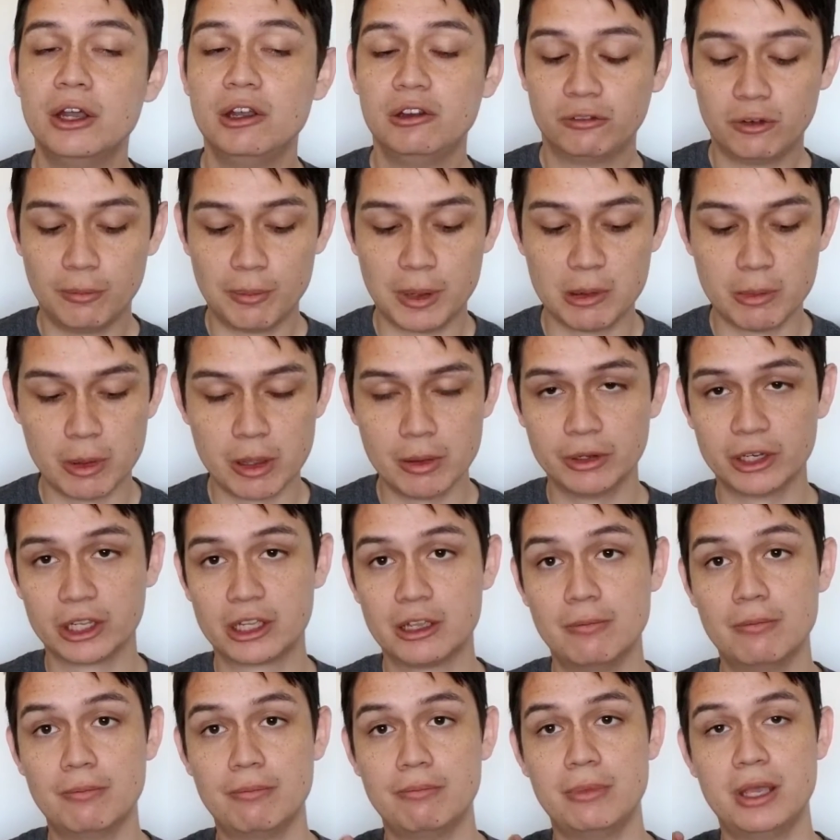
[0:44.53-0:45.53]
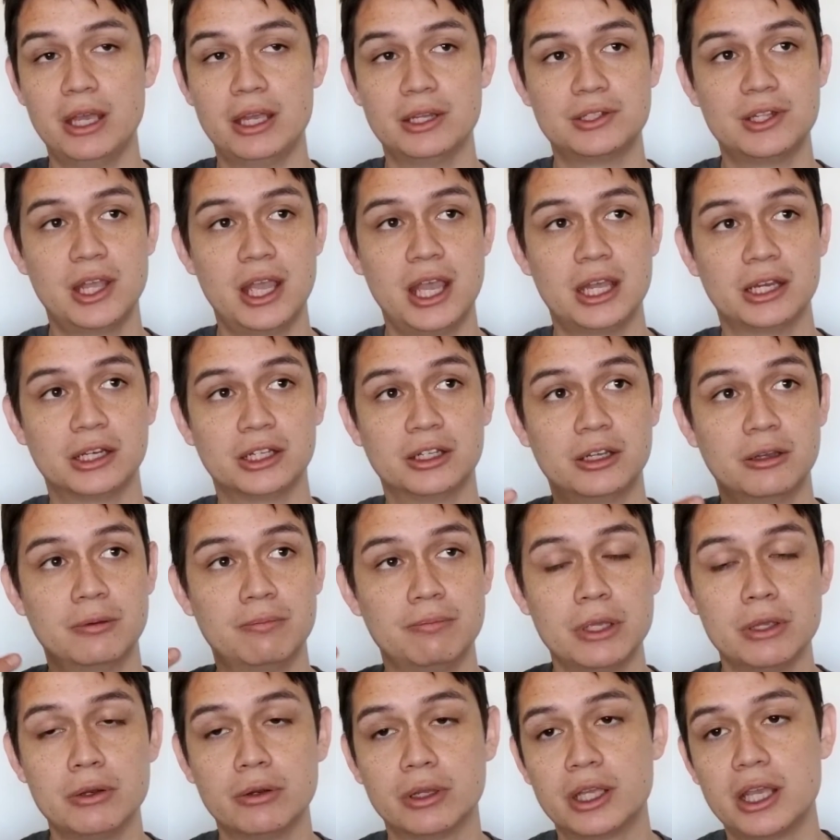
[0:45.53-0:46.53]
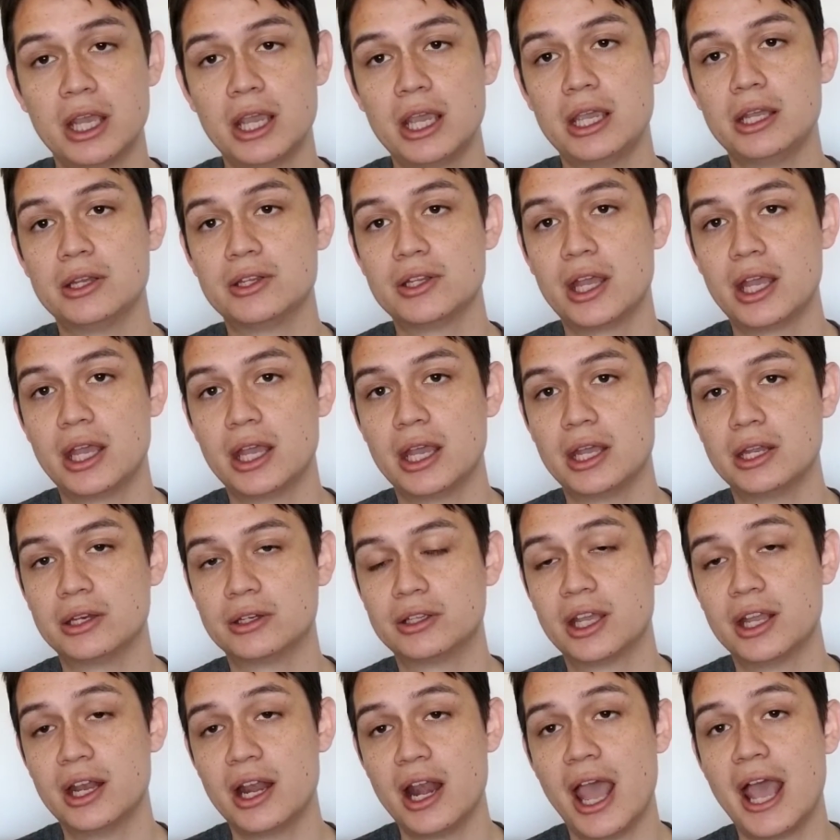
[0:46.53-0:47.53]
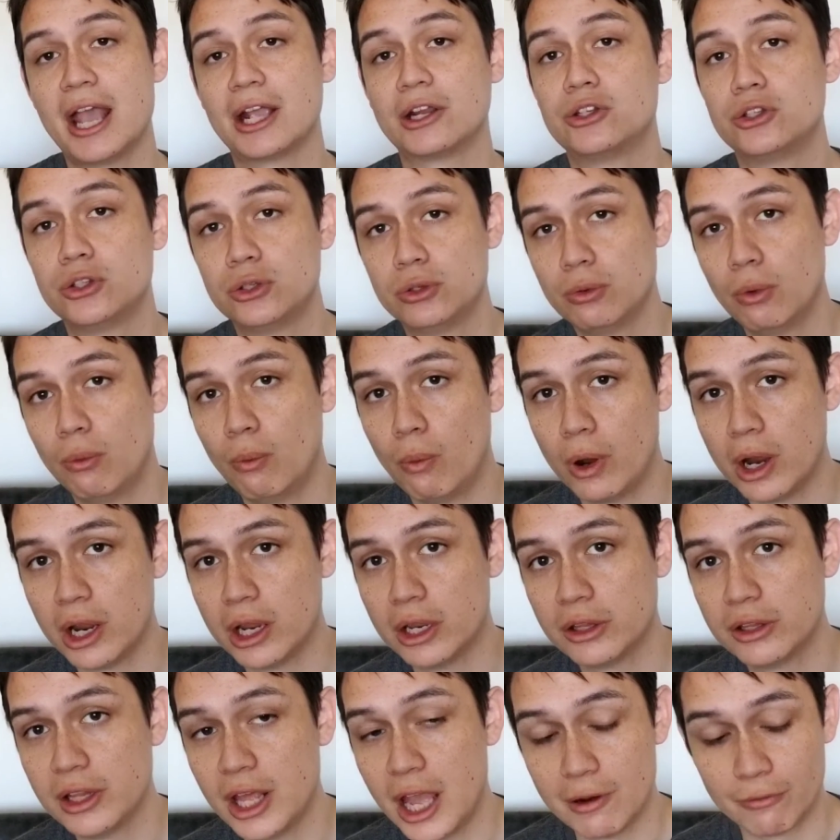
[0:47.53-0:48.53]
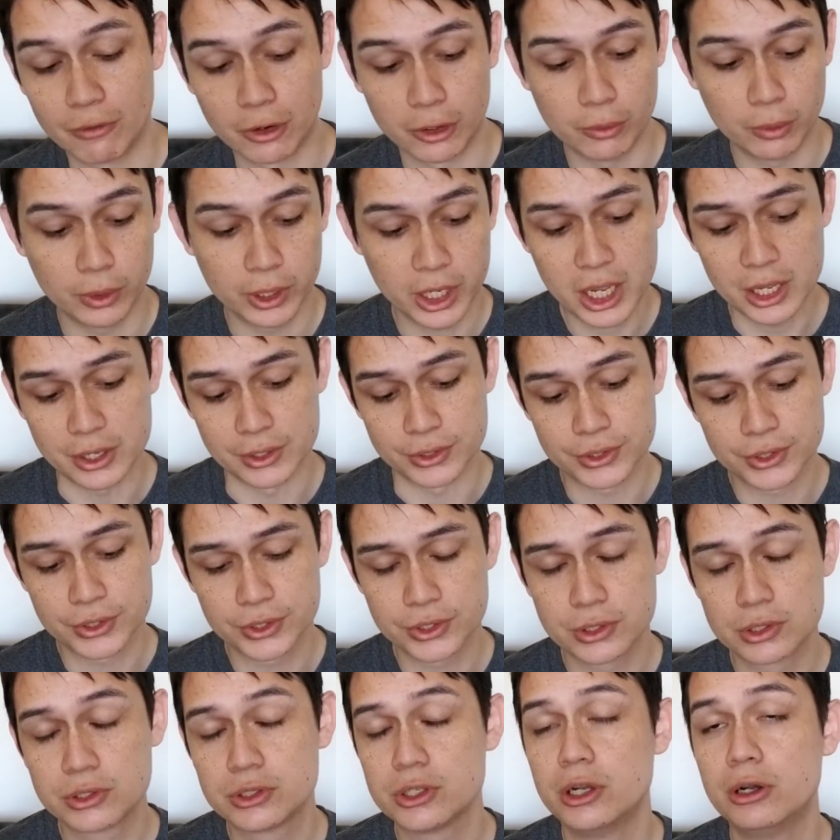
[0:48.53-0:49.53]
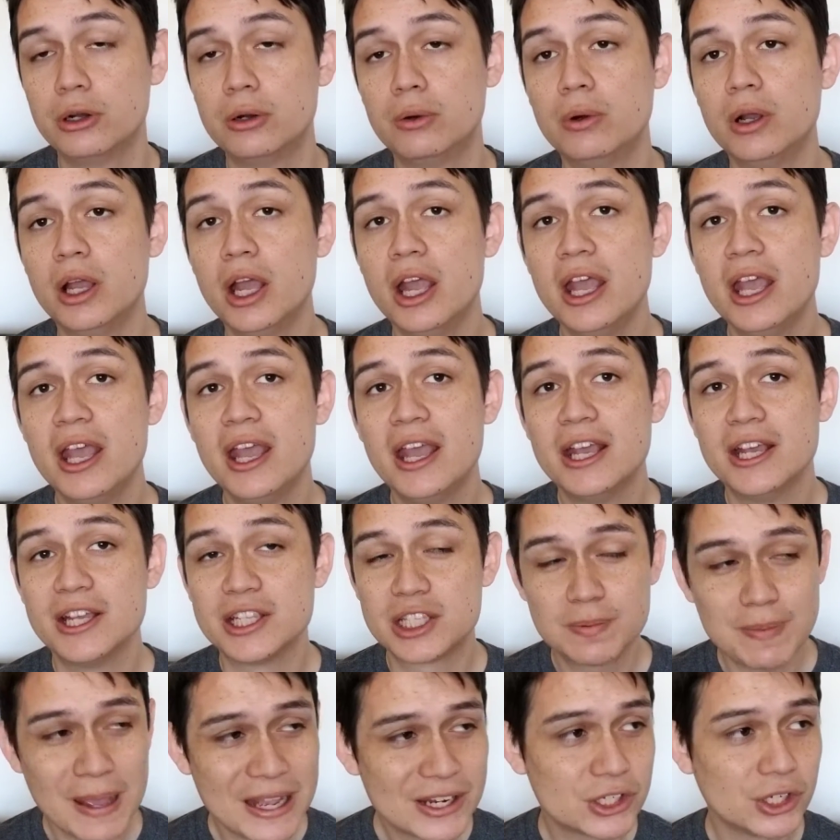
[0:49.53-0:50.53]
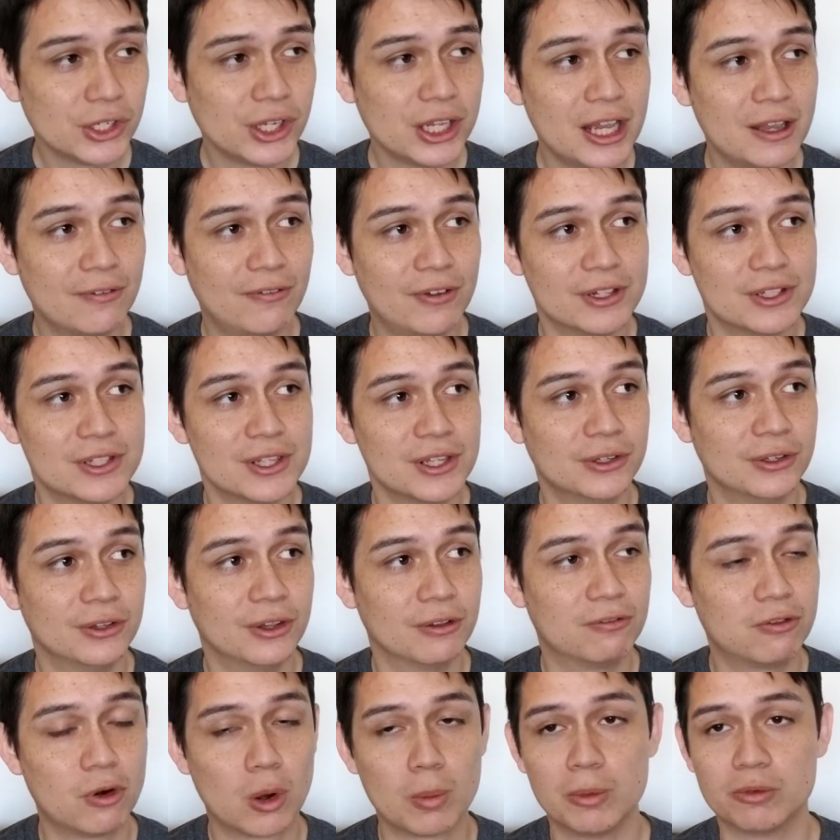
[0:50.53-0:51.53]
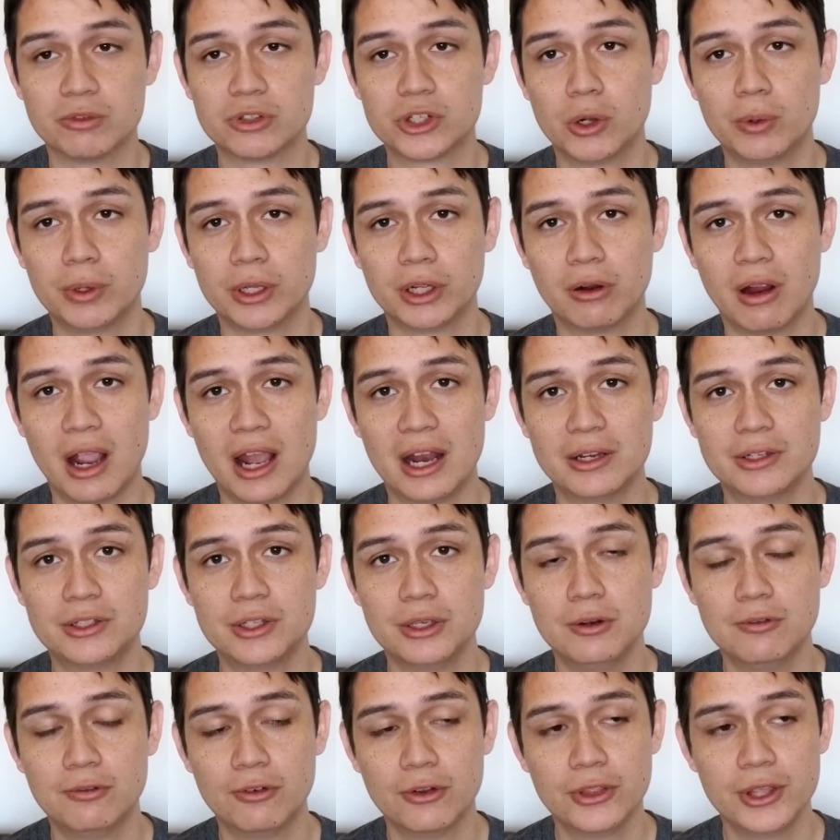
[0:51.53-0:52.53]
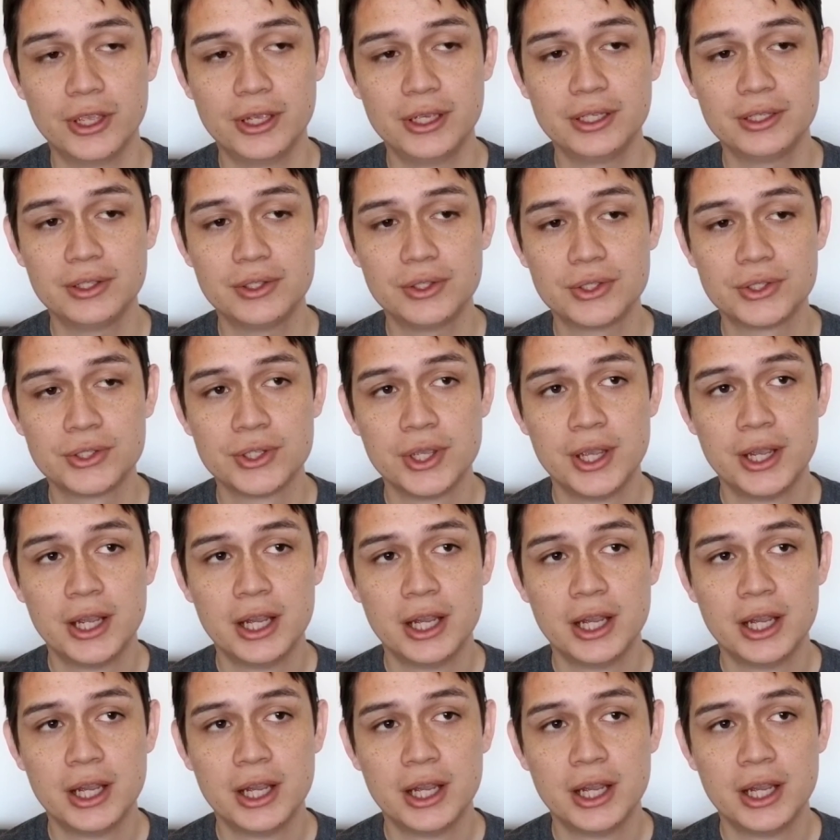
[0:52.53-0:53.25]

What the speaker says: for me to be able to commit and communicate and connect with everyone else. So especially if it's in the form of showing gratitude for things,